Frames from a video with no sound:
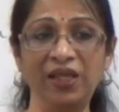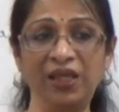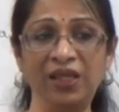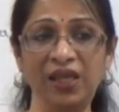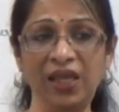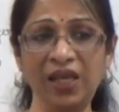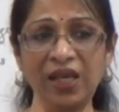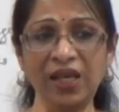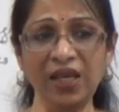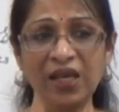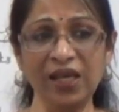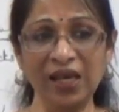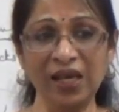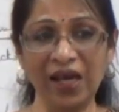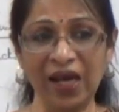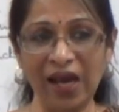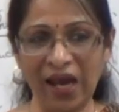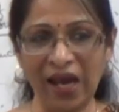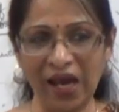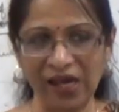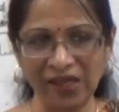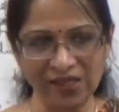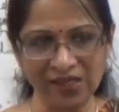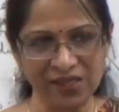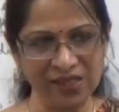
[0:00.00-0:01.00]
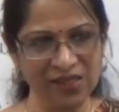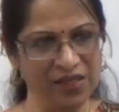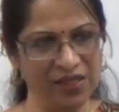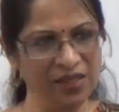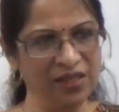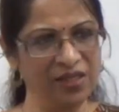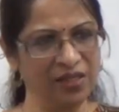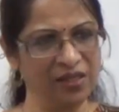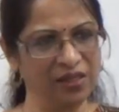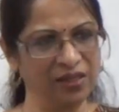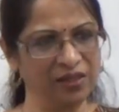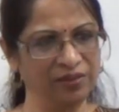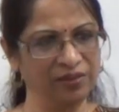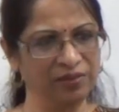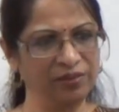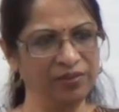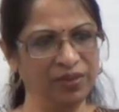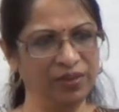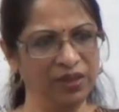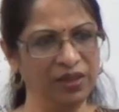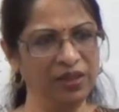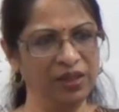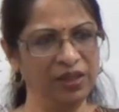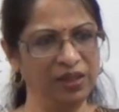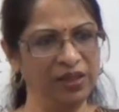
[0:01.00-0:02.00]
the accident
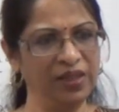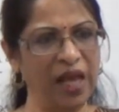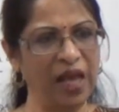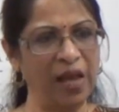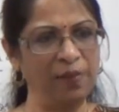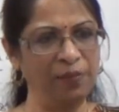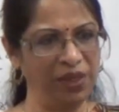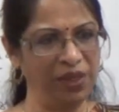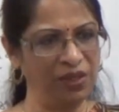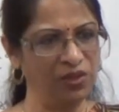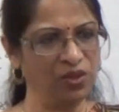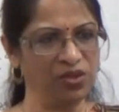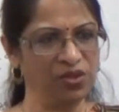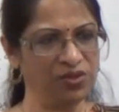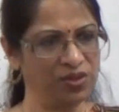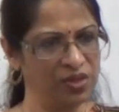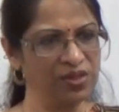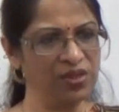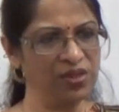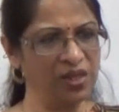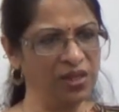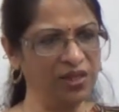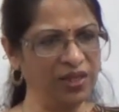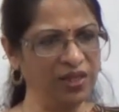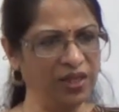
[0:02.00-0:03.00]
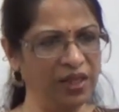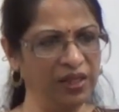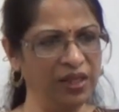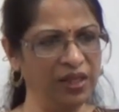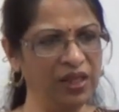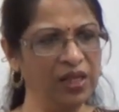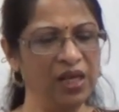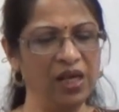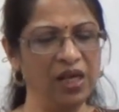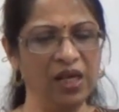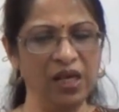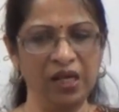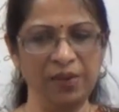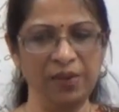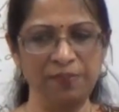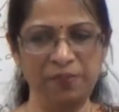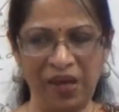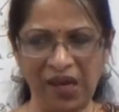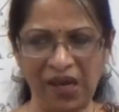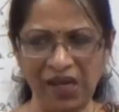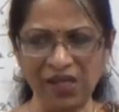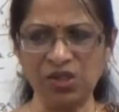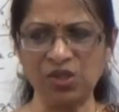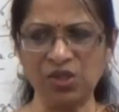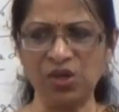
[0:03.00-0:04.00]
damages, isn't it?
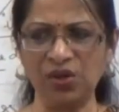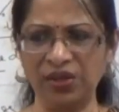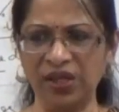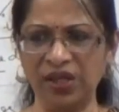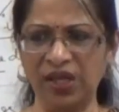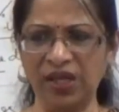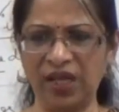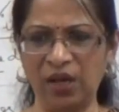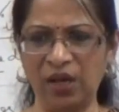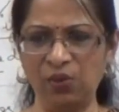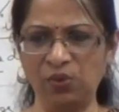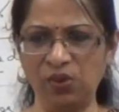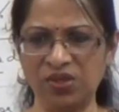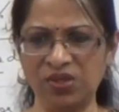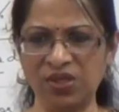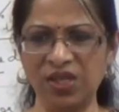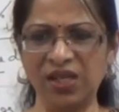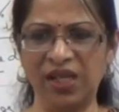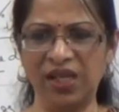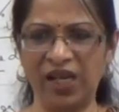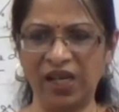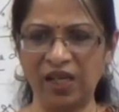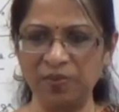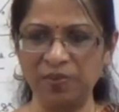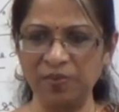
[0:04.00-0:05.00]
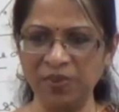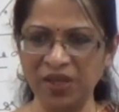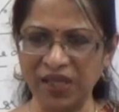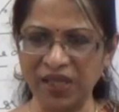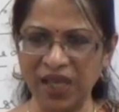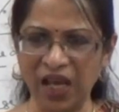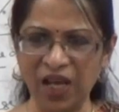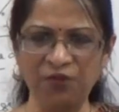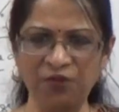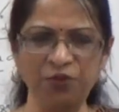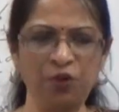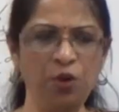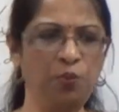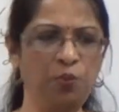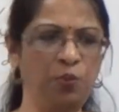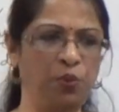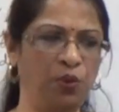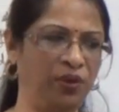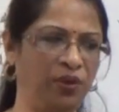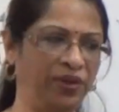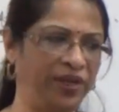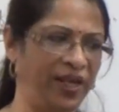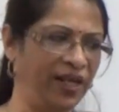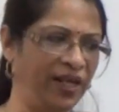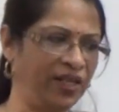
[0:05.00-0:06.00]
Based on that, I would say, let me therefore
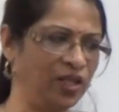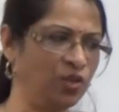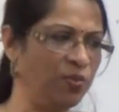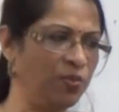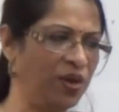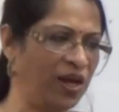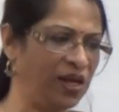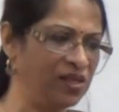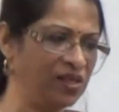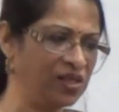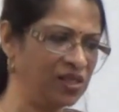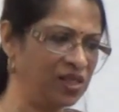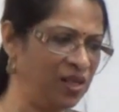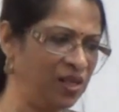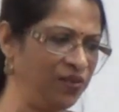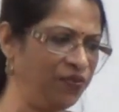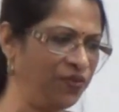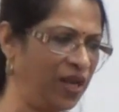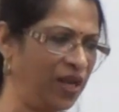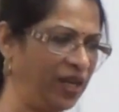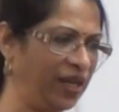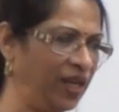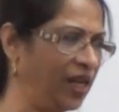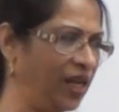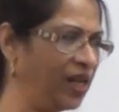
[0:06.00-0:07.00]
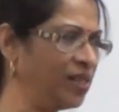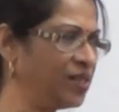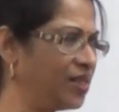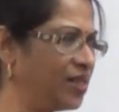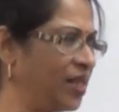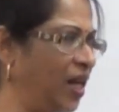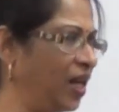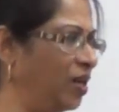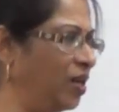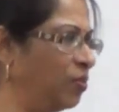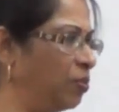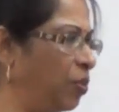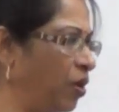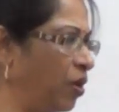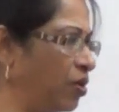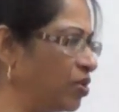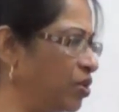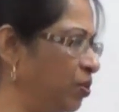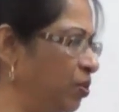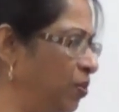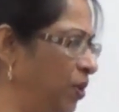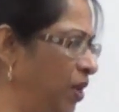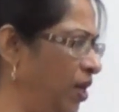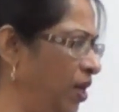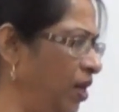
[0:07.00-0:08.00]
protect myself against that
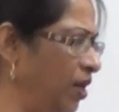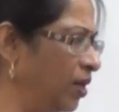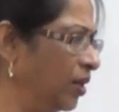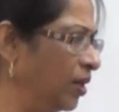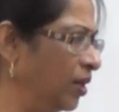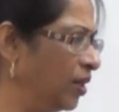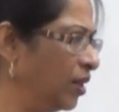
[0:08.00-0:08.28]
possible